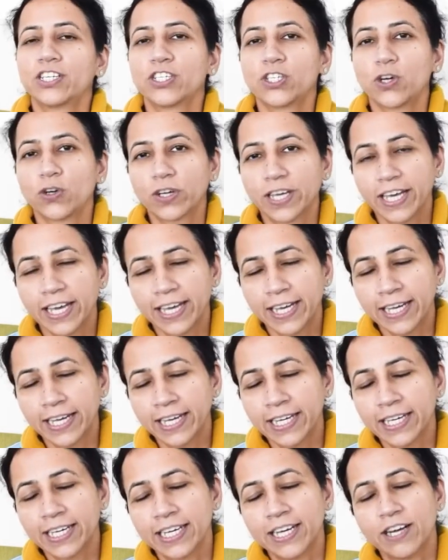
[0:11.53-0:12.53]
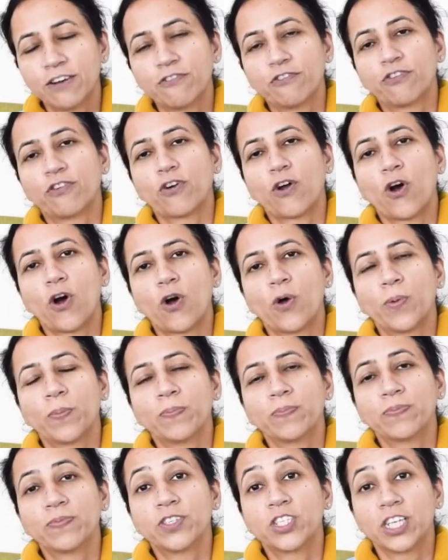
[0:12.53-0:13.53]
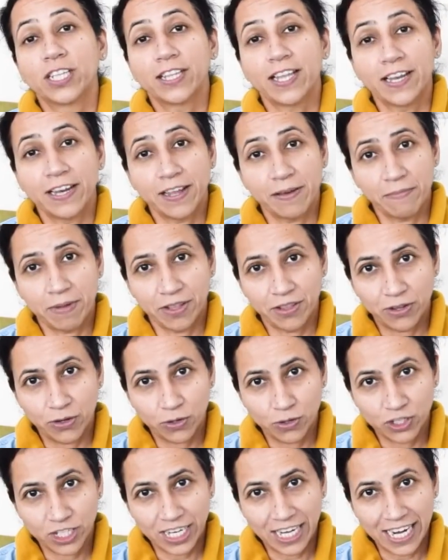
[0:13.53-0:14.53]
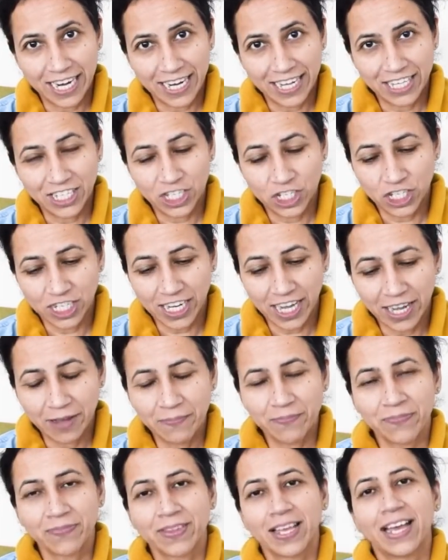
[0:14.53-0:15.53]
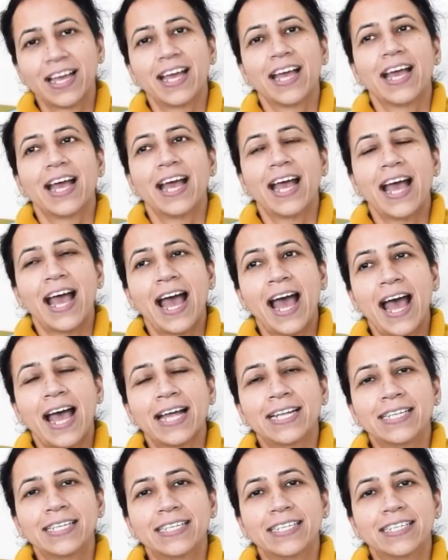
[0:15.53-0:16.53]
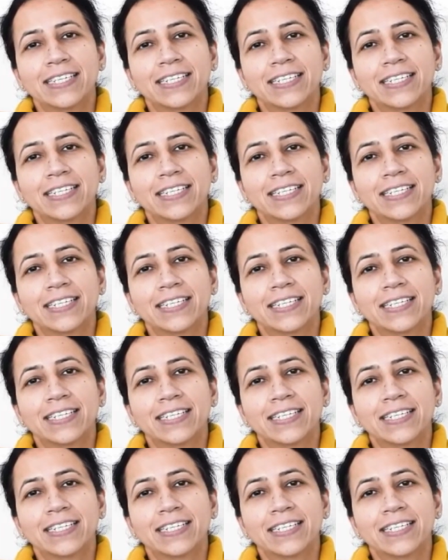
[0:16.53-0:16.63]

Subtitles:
talking from Chaitanya Motherhood Clinics today. And